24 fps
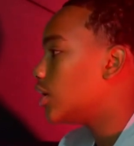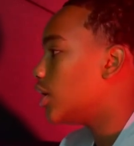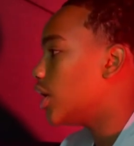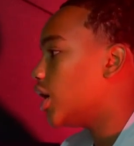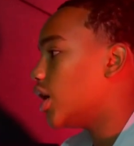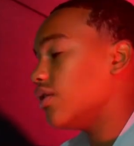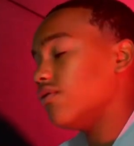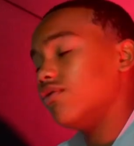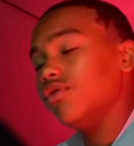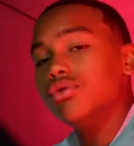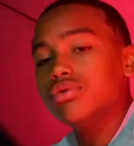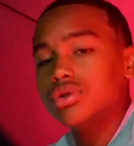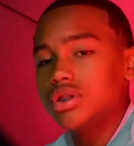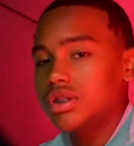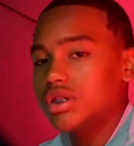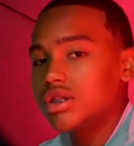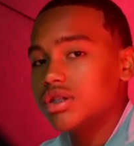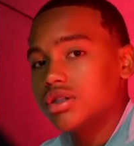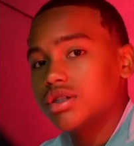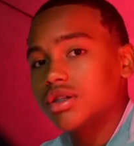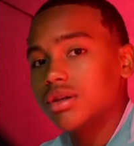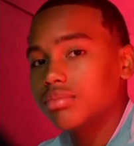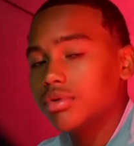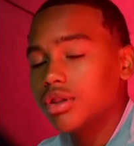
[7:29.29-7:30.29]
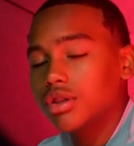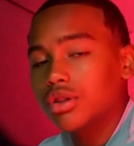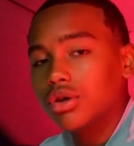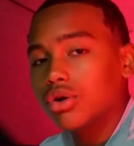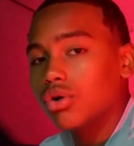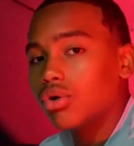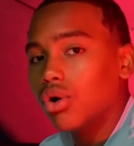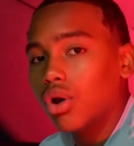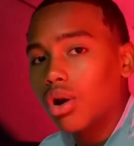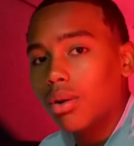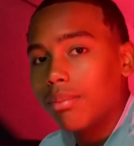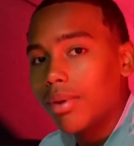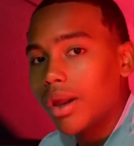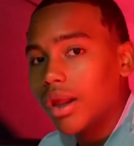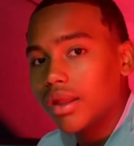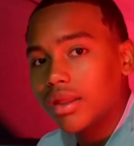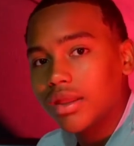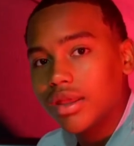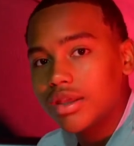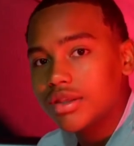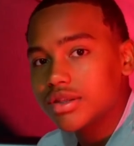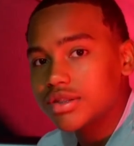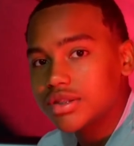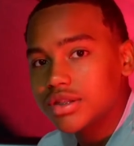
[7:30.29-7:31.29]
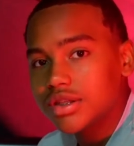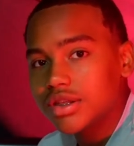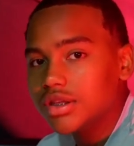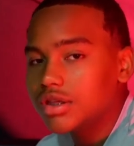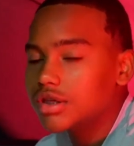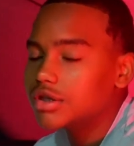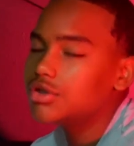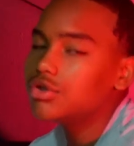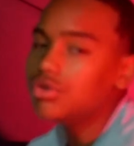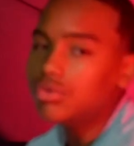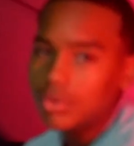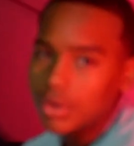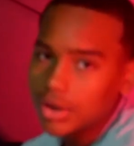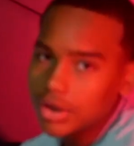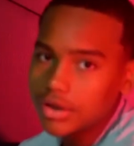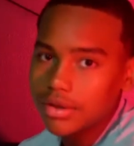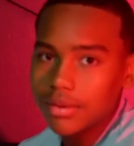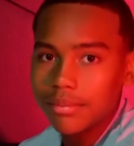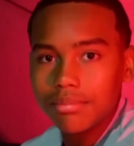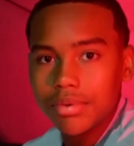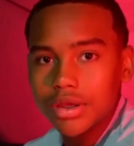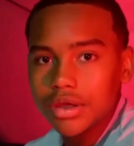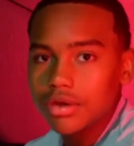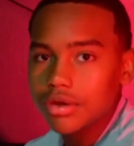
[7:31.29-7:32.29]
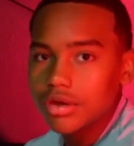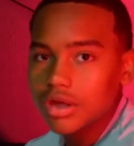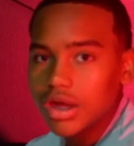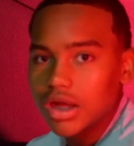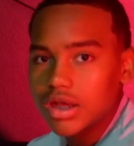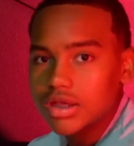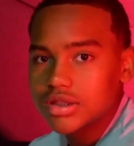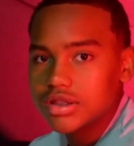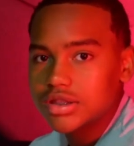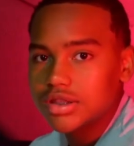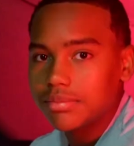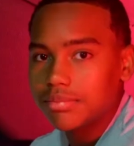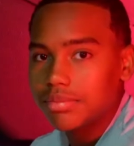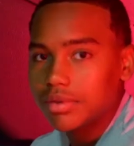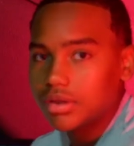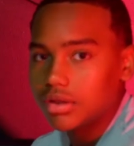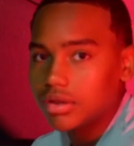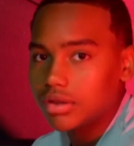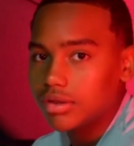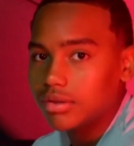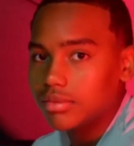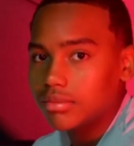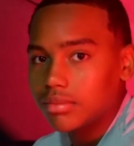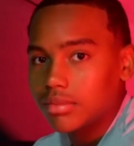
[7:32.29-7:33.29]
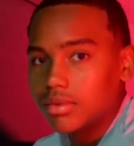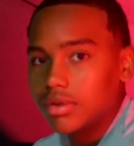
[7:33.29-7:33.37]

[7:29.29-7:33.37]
If you see something the quarterback can't see, because you one of the bigger guys typically,